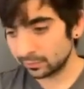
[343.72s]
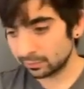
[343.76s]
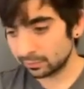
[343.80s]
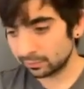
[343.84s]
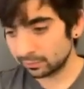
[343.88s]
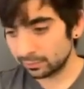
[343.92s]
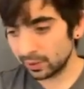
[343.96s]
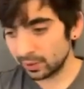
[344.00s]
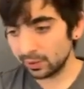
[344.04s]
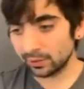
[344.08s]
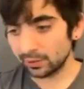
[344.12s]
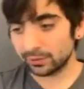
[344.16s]

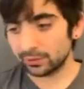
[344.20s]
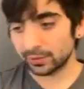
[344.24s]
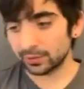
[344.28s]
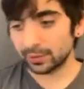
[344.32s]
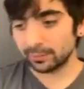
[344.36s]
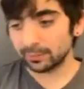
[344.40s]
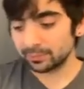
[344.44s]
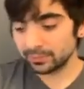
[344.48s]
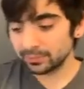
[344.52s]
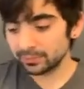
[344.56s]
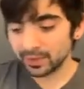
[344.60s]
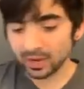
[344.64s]
Beautiful.
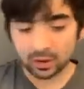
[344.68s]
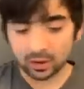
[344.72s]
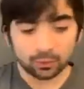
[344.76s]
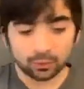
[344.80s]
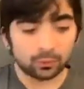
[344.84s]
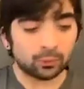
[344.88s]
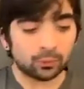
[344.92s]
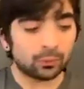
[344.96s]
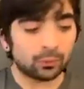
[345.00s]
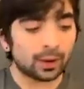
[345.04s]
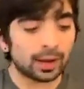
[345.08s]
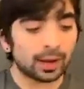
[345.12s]

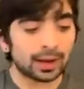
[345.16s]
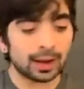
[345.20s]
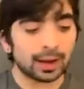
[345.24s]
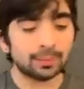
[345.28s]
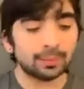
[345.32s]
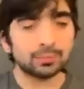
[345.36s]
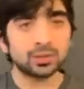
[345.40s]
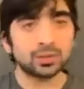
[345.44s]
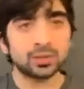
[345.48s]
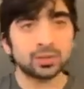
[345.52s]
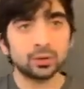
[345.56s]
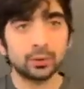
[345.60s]
What
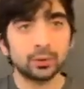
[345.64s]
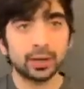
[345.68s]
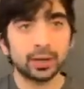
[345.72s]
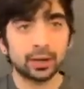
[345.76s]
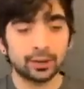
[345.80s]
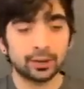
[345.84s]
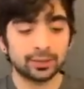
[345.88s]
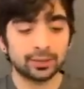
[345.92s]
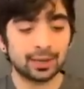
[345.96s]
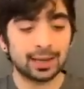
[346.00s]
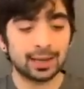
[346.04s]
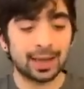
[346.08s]
I'm doing
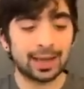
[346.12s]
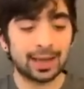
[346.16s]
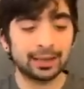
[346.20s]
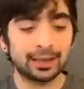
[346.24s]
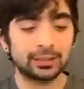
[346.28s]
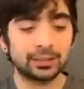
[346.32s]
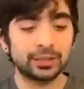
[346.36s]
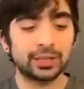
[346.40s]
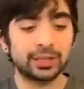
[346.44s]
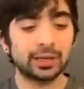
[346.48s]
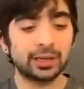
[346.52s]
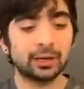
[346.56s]
on the
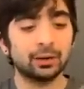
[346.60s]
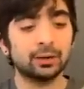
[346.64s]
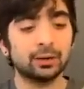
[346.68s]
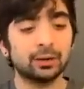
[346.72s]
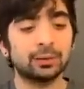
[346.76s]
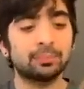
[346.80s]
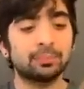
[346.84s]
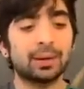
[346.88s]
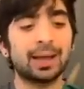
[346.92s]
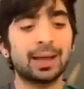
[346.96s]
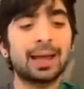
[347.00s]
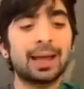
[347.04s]
edge here
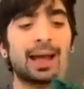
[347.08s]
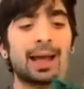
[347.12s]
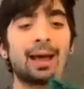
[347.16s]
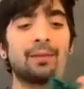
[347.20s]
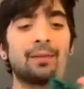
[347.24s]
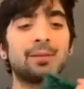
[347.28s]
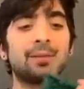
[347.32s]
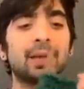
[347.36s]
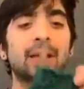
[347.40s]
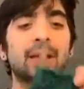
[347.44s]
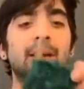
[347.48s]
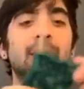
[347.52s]
by
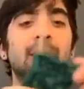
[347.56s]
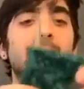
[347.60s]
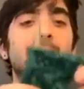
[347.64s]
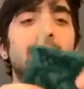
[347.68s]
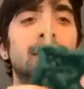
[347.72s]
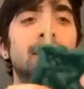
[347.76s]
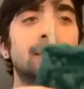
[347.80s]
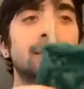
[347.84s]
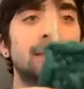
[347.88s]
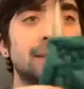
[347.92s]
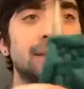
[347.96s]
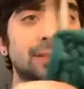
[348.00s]
having
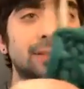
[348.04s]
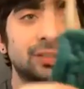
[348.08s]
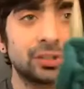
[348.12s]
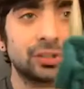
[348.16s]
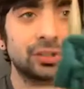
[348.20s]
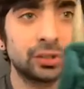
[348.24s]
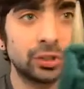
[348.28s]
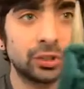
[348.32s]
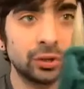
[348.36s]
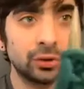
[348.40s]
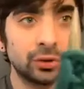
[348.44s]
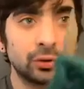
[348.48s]
these
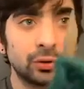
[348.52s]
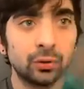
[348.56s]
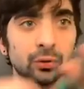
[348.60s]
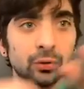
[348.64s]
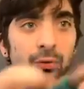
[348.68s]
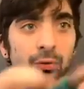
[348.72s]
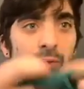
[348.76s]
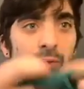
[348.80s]
2